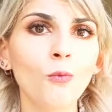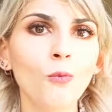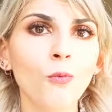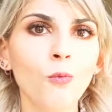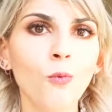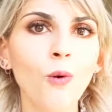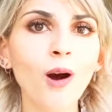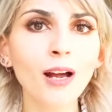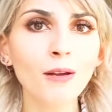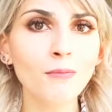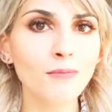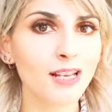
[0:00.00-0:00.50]

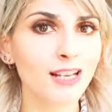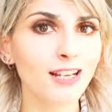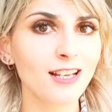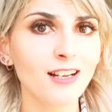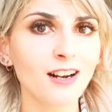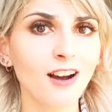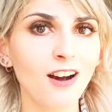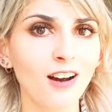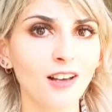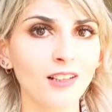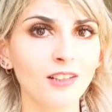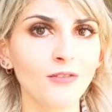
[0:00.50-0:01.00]
Why make it
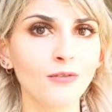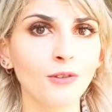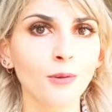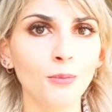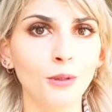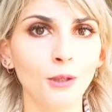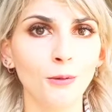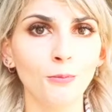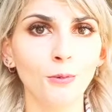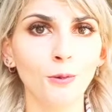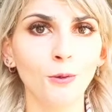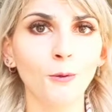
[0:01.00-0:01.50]
harder for
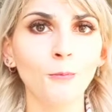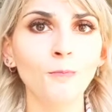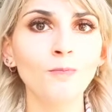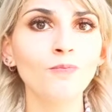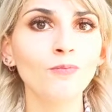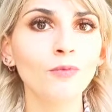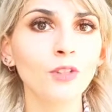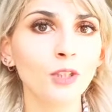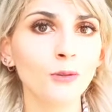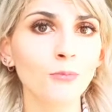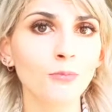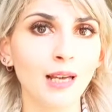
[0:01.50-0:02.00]
people
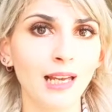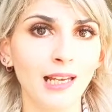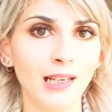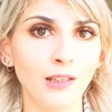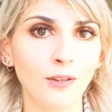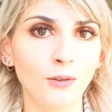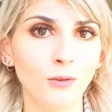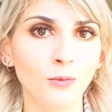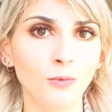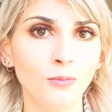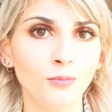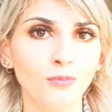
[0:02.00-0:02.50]
to pay
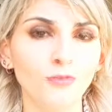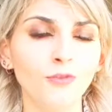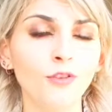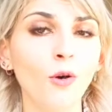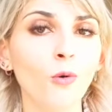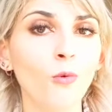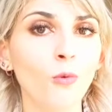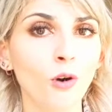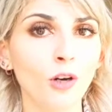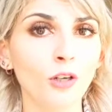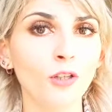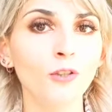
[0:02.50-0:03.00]
you
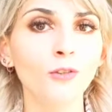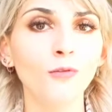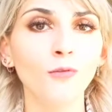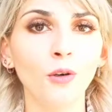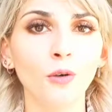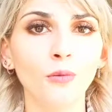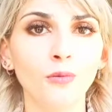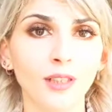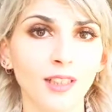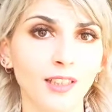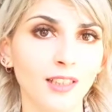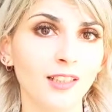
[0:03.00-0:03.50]
for work you've
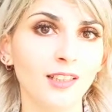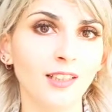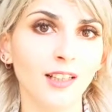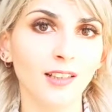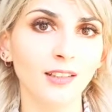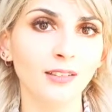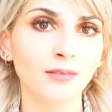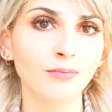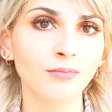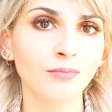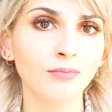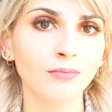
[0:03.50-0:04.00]
already
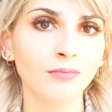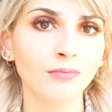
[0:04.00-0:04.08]
done